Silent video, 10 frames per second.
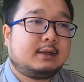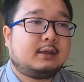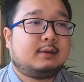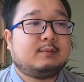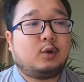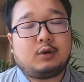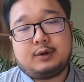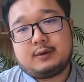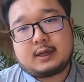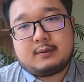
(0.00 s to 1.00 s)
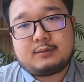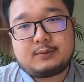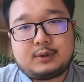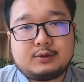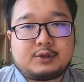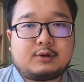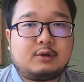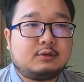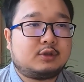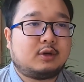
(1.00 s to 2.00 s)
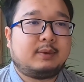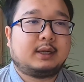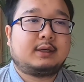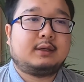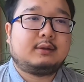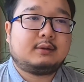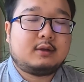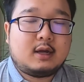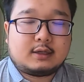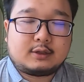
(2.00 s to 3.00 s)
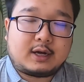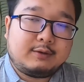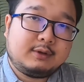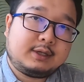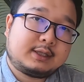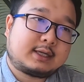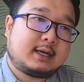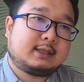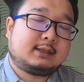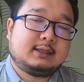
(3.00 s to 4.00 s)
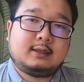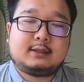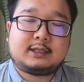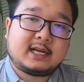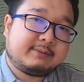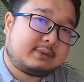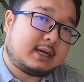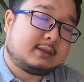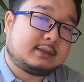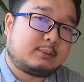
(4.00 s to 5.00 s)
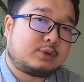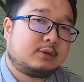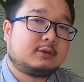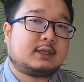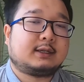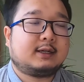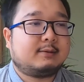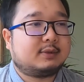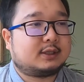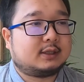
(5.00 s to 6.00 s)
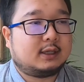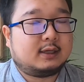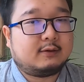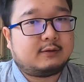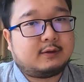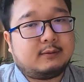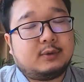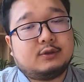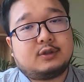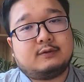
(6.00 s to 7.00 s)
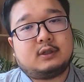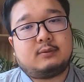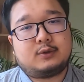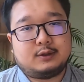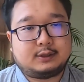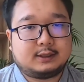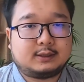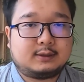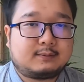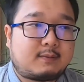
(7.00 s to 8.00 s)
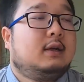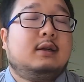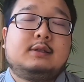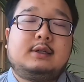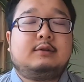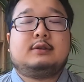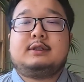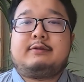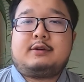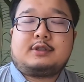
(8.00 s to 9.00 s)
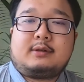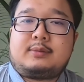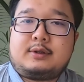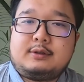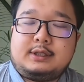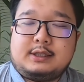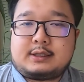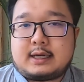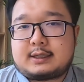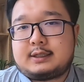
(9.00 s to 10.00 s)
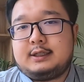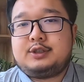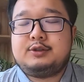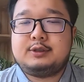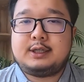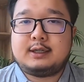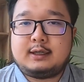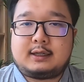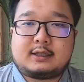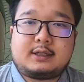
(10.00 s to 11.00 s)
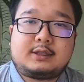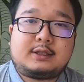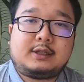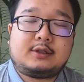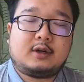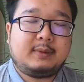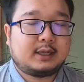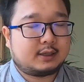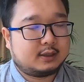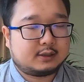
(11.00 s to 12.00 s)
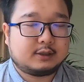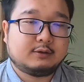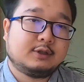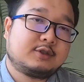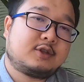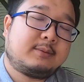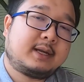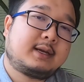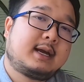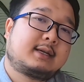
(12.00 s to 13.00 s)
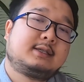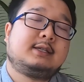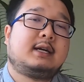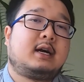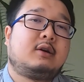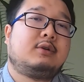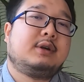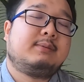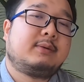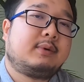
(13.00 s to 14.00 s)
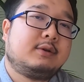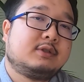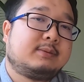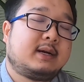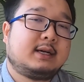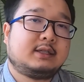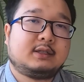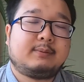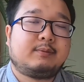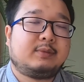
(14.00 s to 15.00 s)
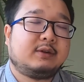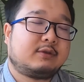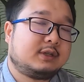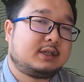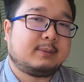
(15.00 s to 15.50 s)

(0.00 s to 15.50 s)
or you can propose your own topic. So I will discuss the step and the pros and cons for both of the approaches. So the first approach is actually choosing an existing topic. So those topics actually are already proposed by the different